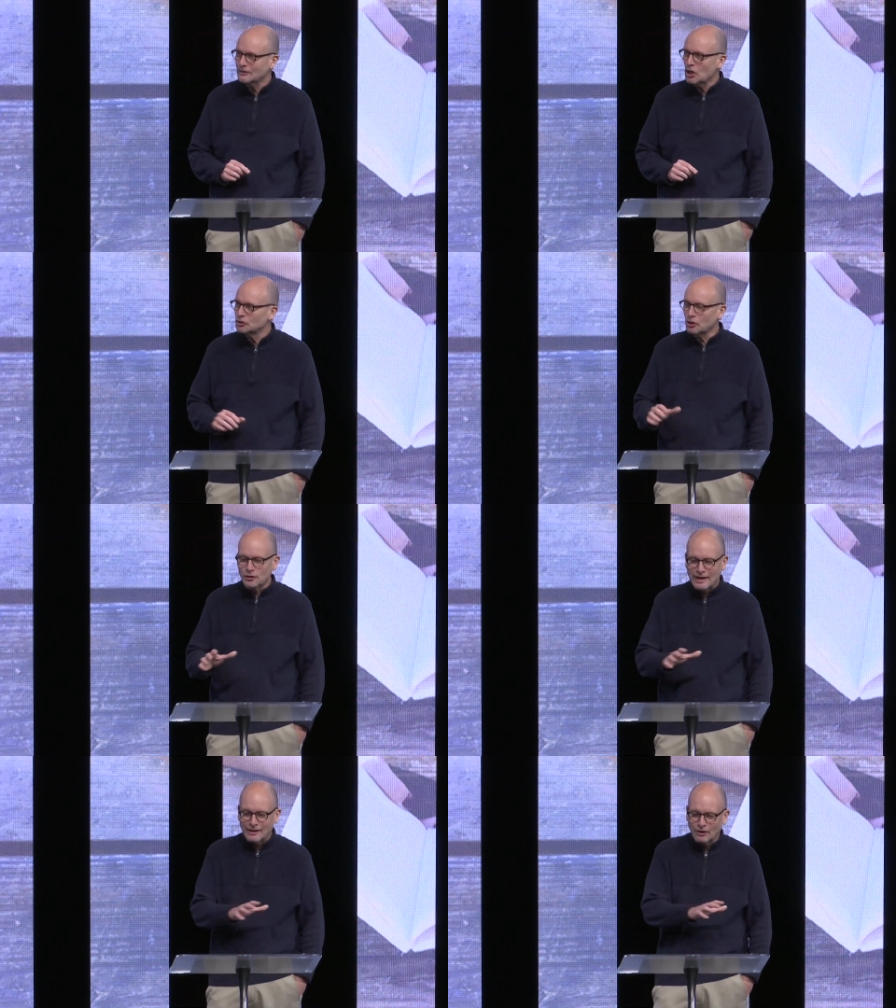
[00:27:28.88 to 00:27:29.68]
So you
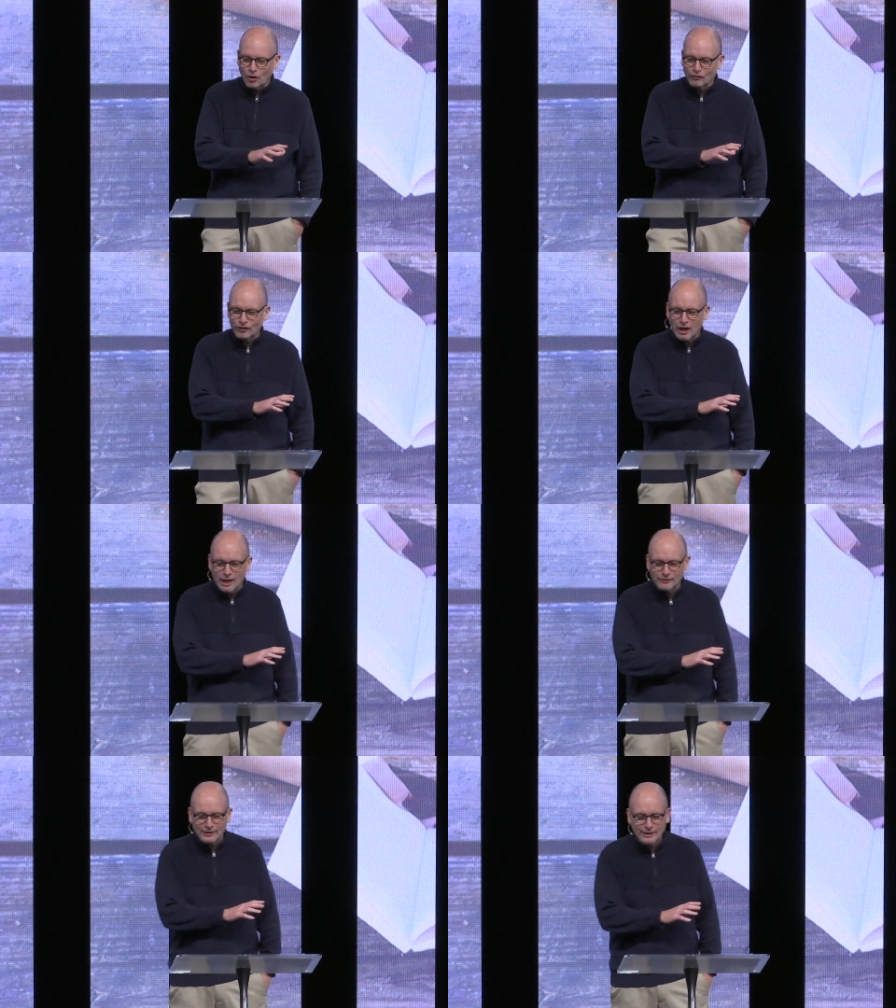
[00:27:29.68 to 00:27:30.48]
had over
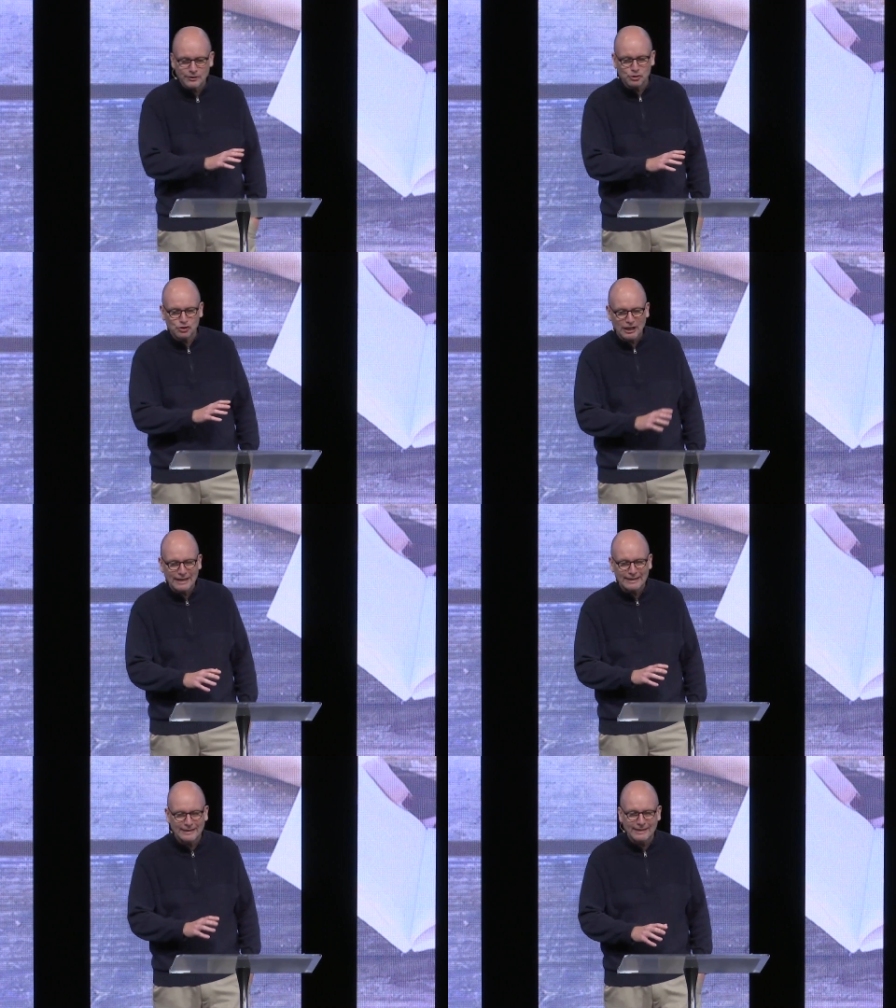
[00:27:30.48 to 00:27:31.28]
100 kids
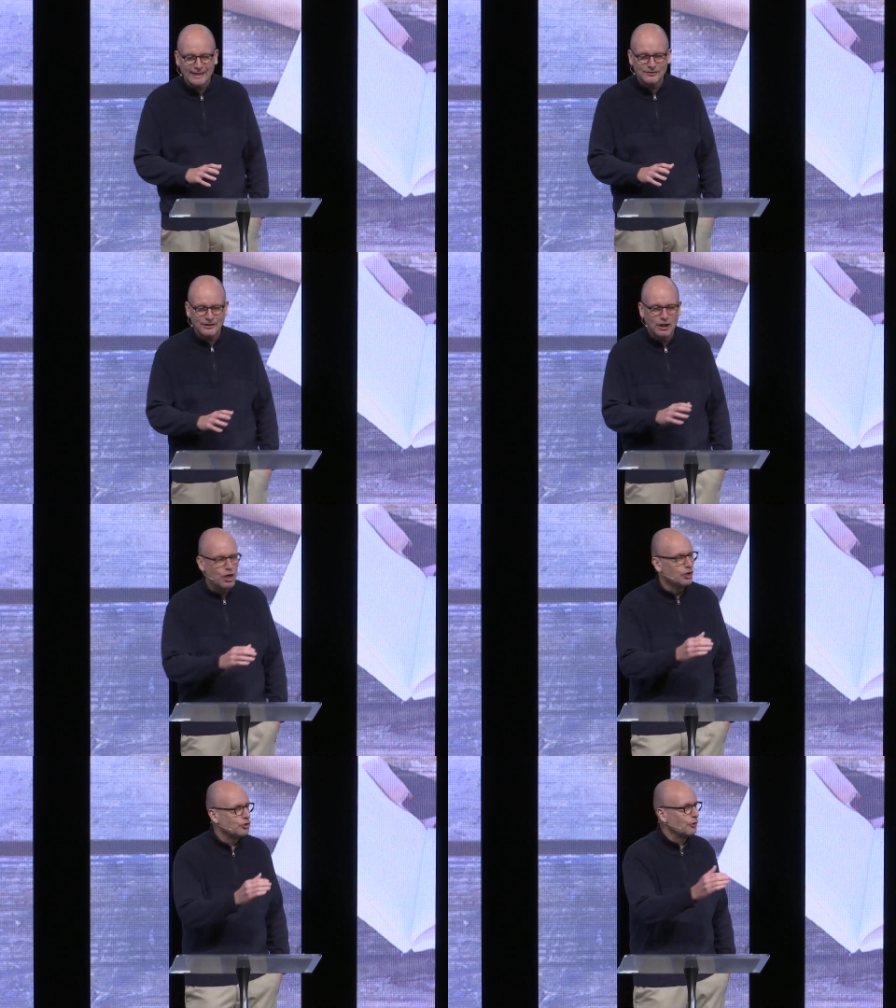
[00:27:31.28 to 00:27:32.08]
singing and dancing
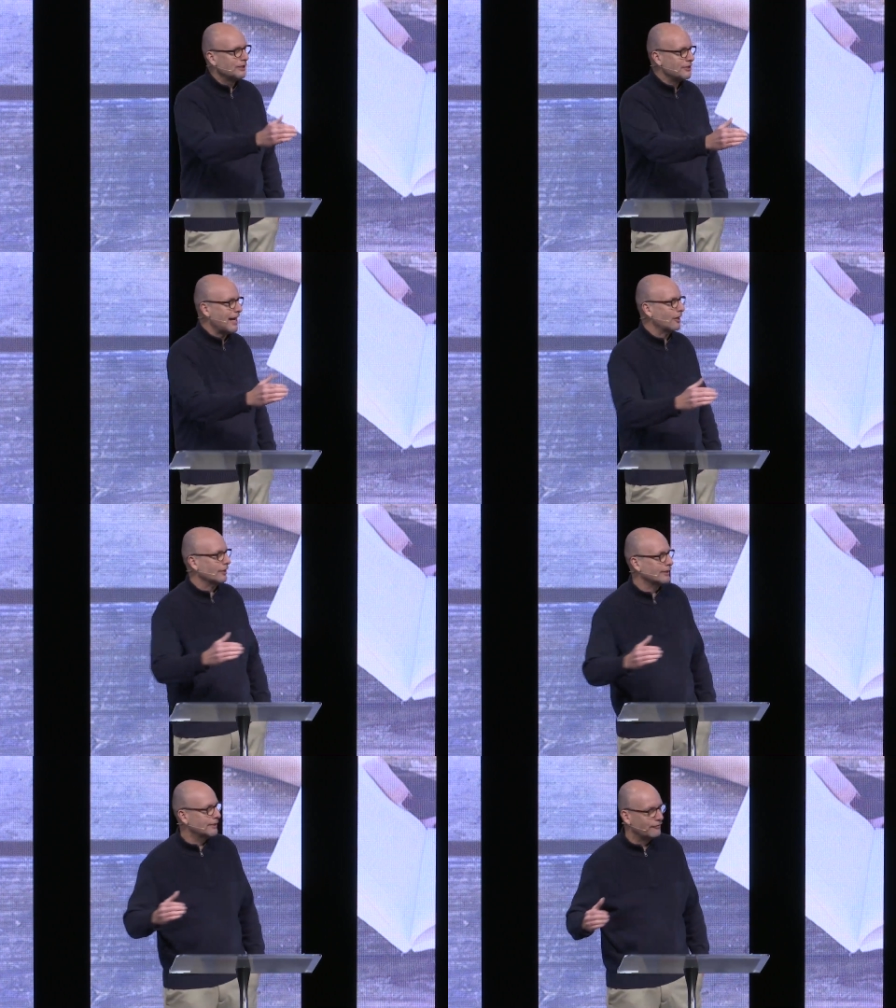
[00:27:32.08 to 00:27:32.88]
to
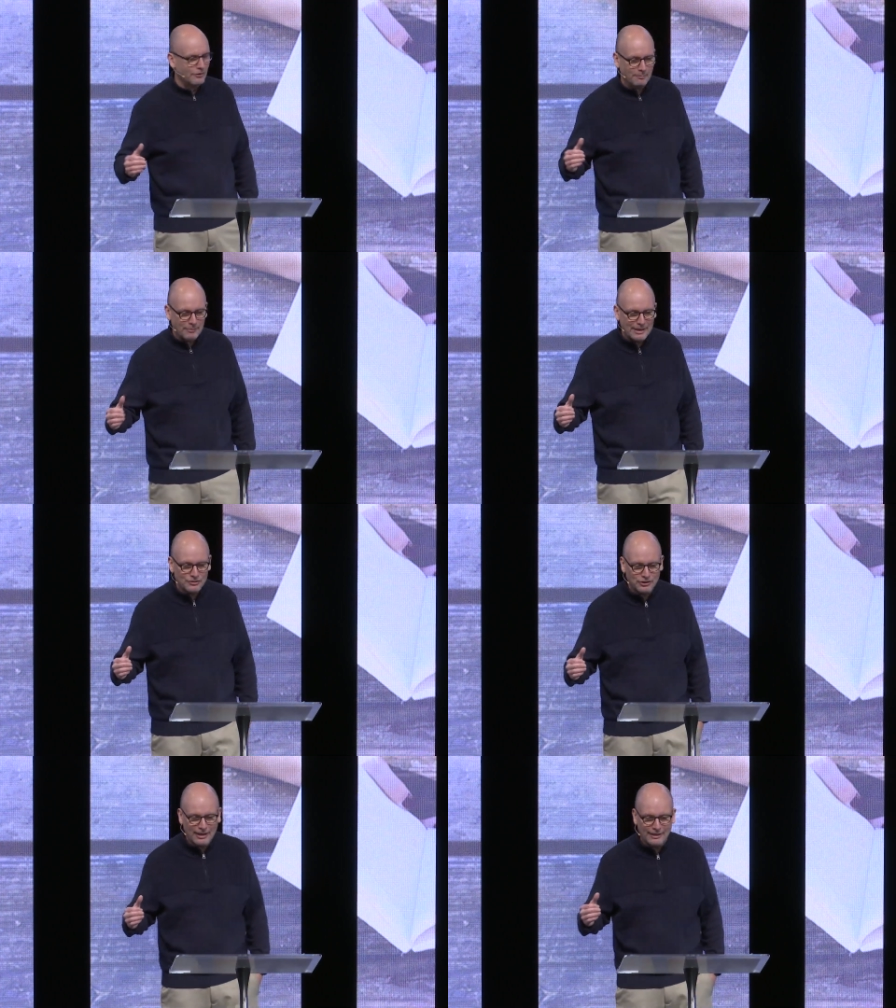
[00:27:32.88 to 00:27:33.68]
entirely different
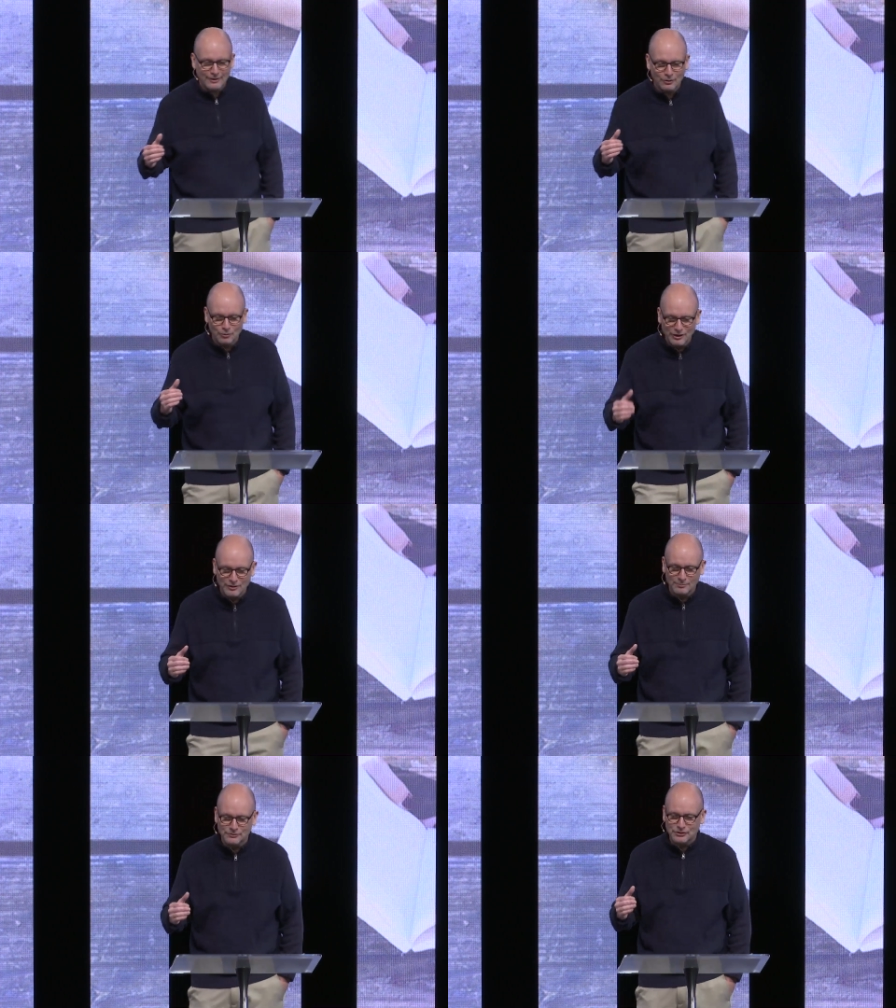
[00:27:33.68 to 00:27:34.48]
beats and
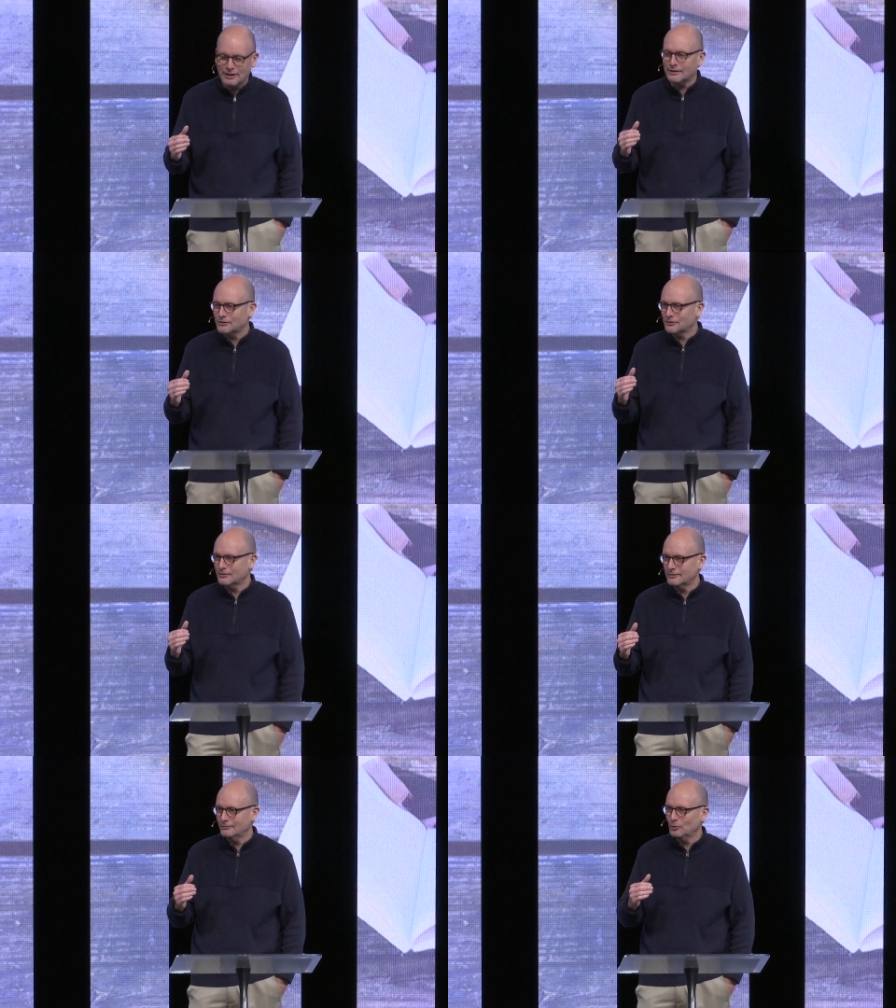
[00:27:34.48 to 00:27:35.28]
rhythms.
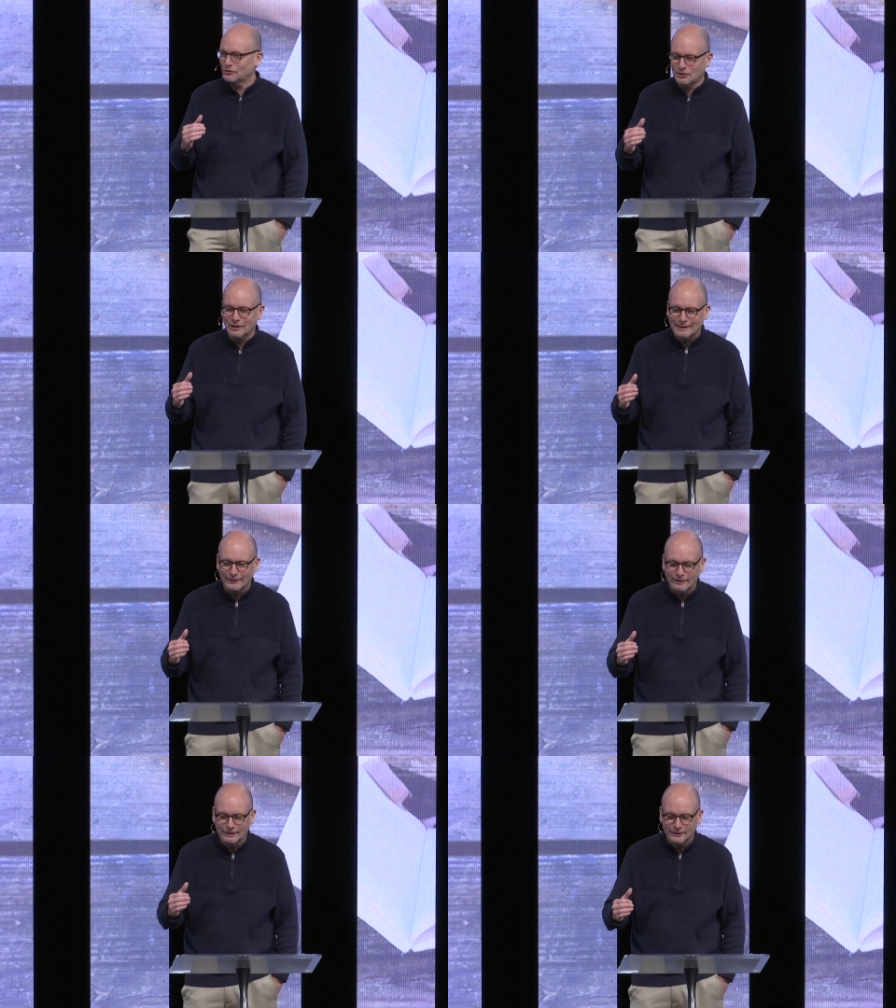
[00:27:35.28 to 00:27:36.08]
It's, it was
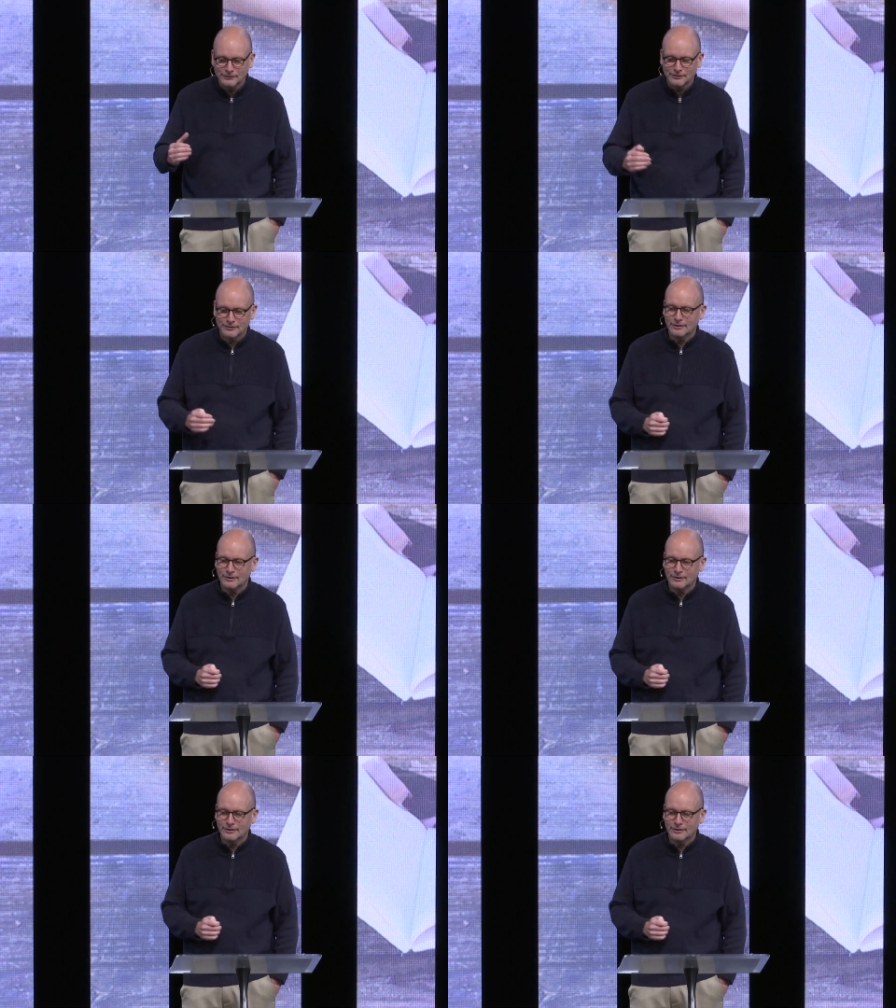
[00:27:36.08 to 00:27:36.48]
hilarious.